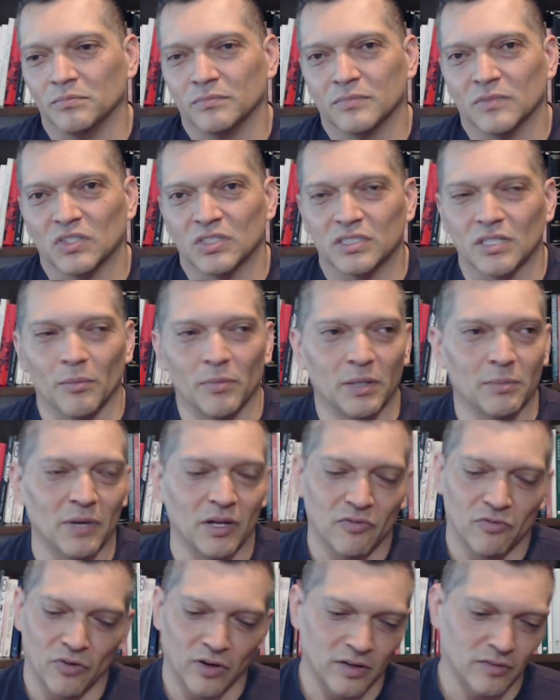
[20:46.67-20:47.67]
Does somebody
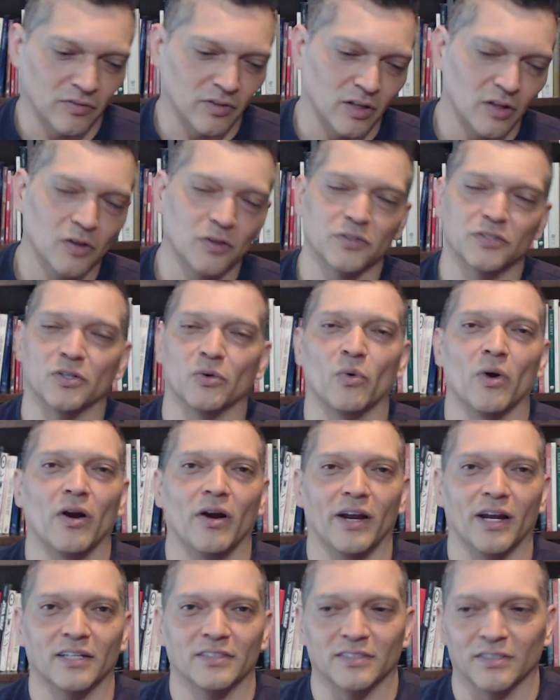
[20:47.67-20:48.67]
make fun of the clothes they're
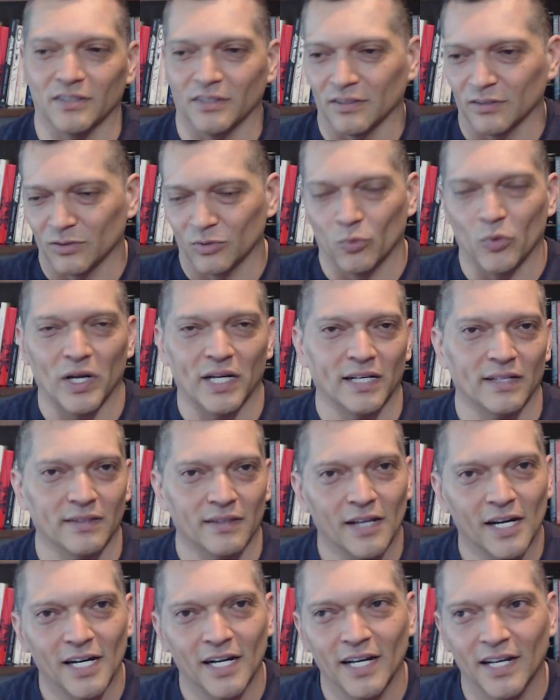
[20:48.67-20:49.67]
wearing as they're waiting in
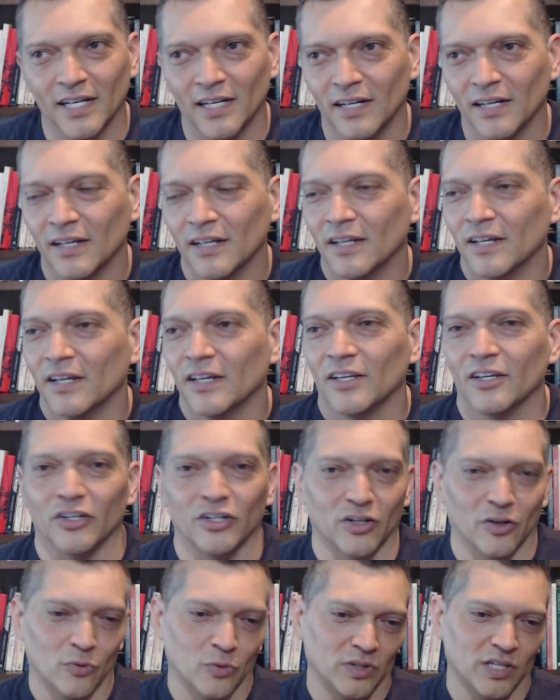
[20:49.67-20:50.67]
line?
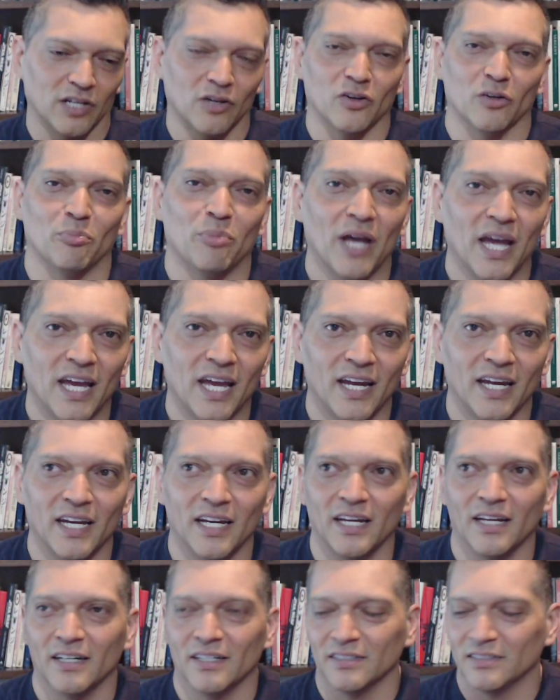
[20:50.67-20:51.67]
When they go to
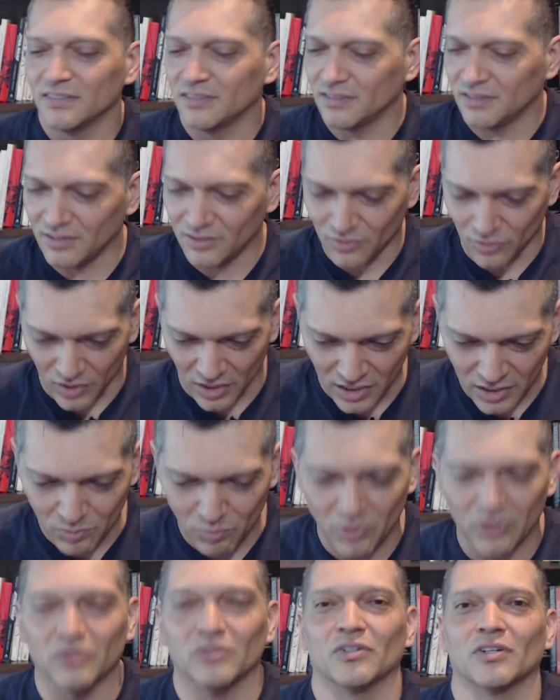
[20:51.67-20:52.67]
pay, do they
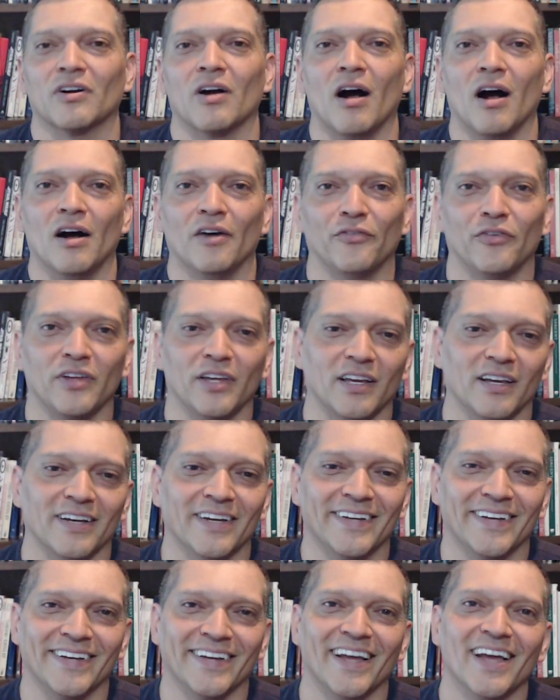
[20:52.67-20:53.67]
spill their coffee?
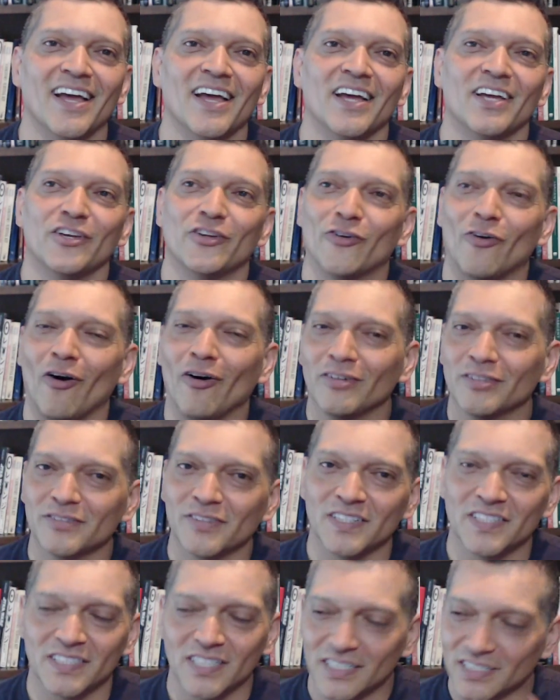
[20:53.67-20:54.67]
All of
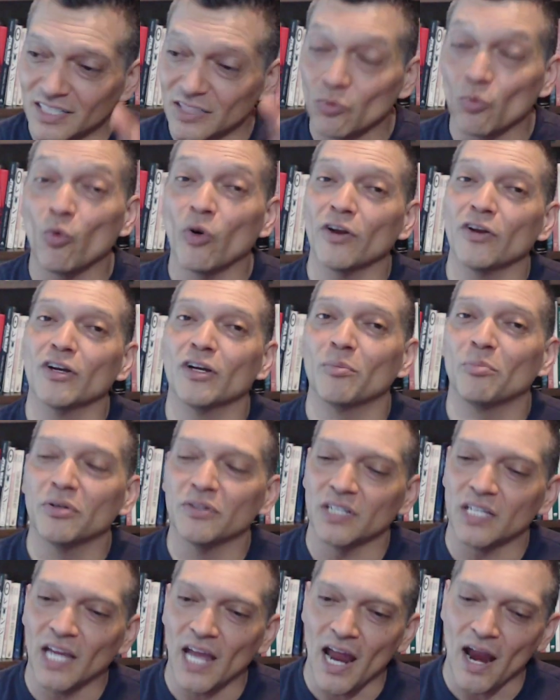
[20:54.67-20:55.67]
these things. And where are you going to put
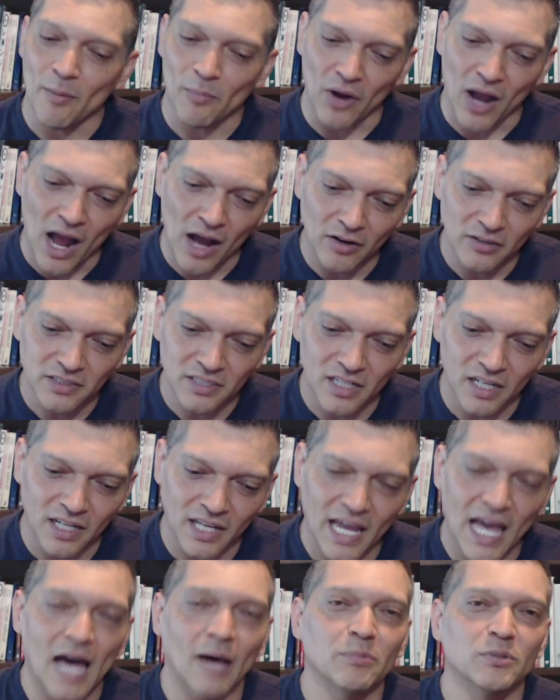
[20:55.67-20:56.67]
the camera? How is it going to
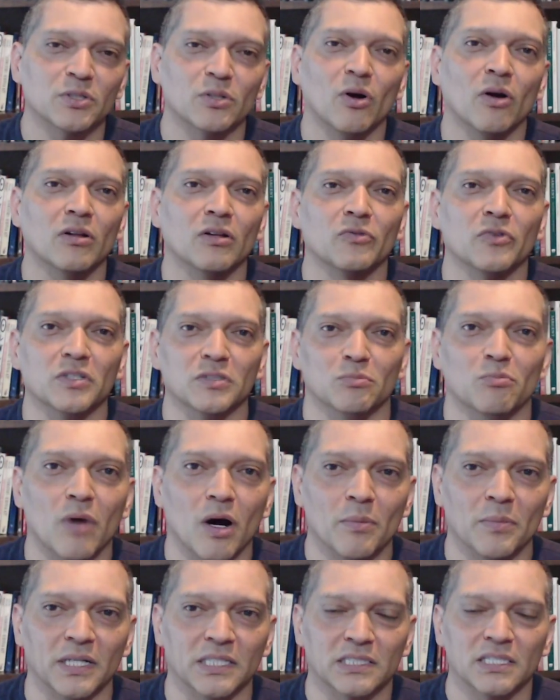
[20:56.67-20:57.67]
capture all of those
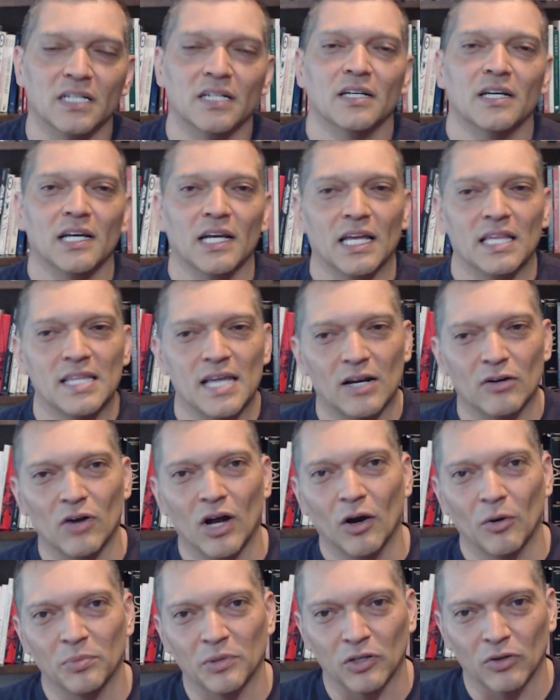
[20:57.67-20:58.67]
moments? And that'll
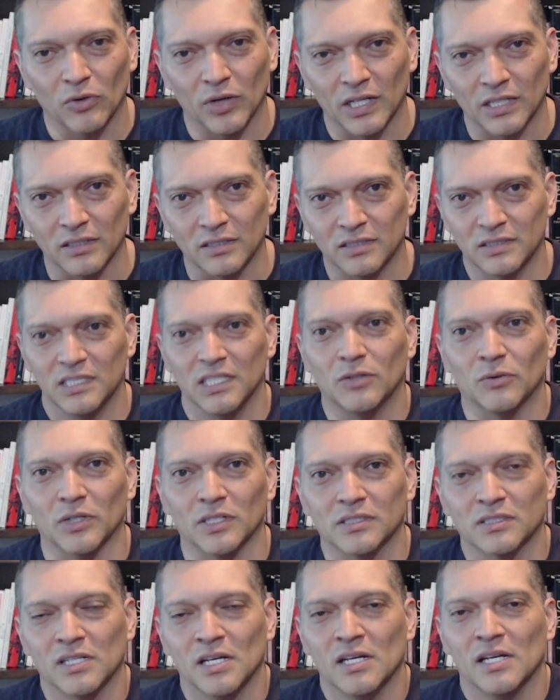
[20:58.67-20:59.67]
help you create the
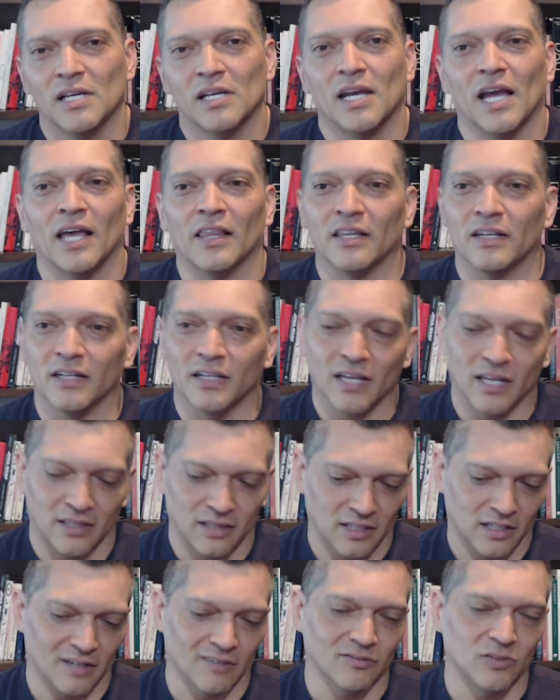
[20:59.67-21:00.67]
sequence. And then again,
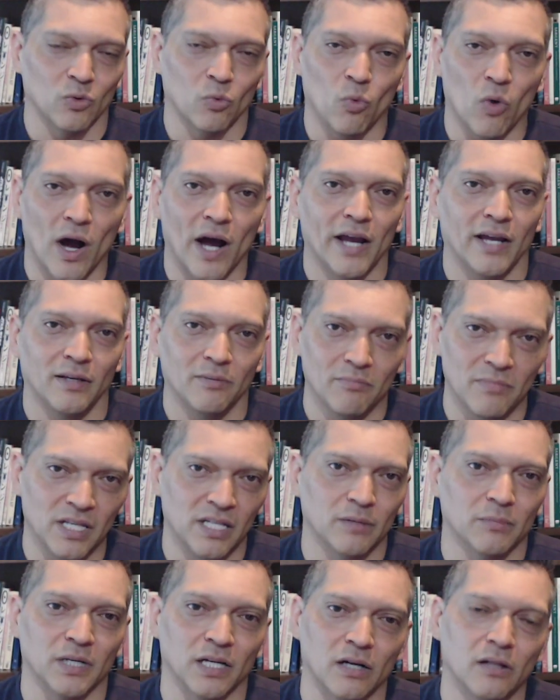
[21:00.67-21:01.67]
think of the wide,
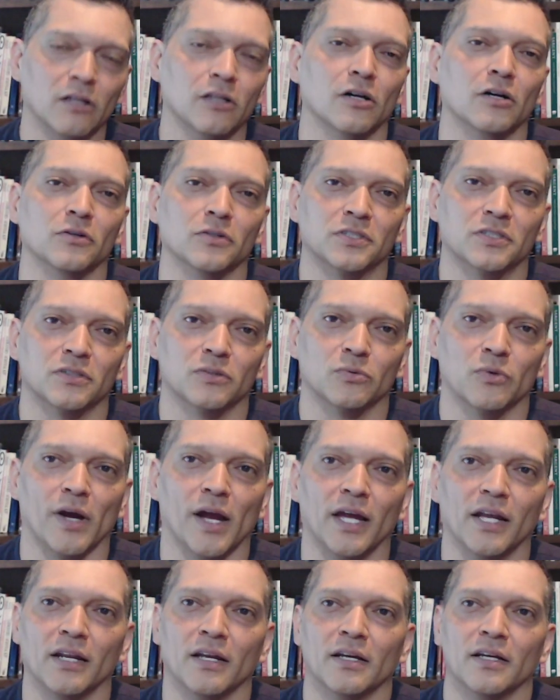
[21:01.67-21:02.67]
medium, and close,
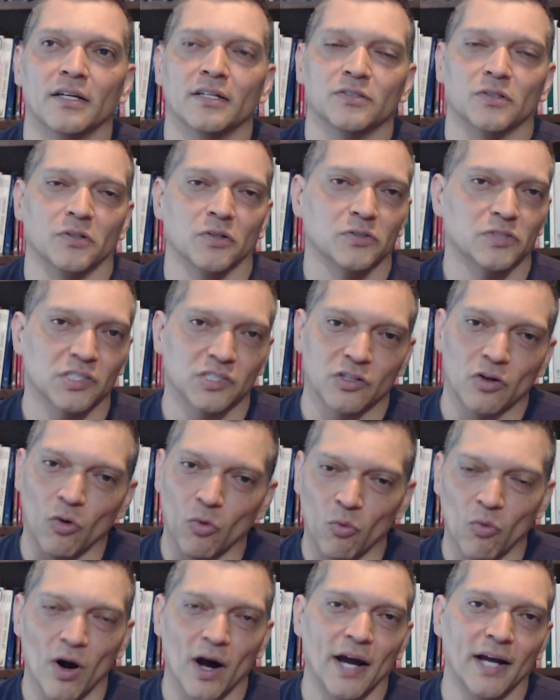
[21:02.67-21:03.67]
right? So don't just go
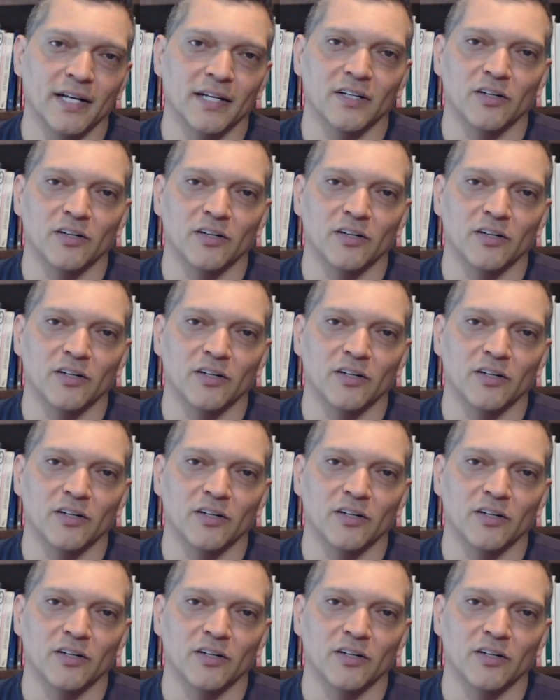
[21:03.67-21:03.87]
wide in